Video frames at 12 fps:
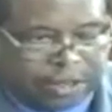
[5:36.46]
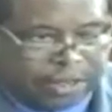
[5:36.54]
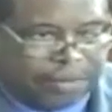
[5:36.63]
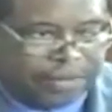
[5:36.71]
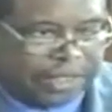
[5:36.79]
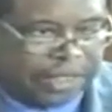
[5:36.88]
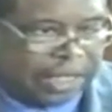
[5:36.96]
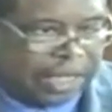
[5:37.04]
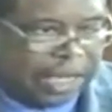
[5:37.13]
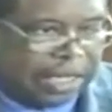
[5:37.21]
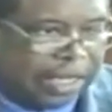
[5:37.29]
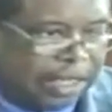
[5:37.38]
of sitting
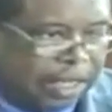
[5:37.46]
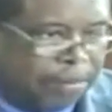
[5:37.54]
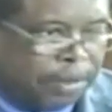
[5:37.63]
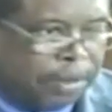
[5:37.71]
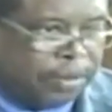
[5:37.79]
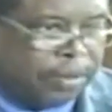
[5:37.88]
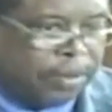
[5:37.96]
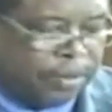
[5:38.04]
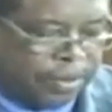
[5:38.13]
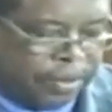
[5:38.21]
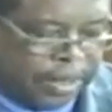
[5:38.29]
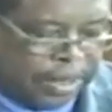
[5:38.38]
on the table.
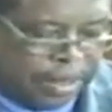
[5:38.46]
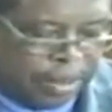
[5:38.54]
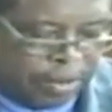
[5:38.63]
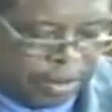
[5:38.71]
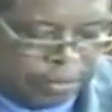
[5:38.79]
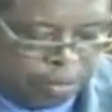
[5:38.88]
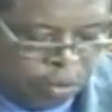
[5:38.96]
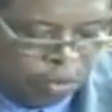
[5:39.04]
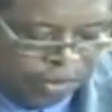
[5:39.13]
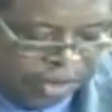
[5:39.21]
Just move on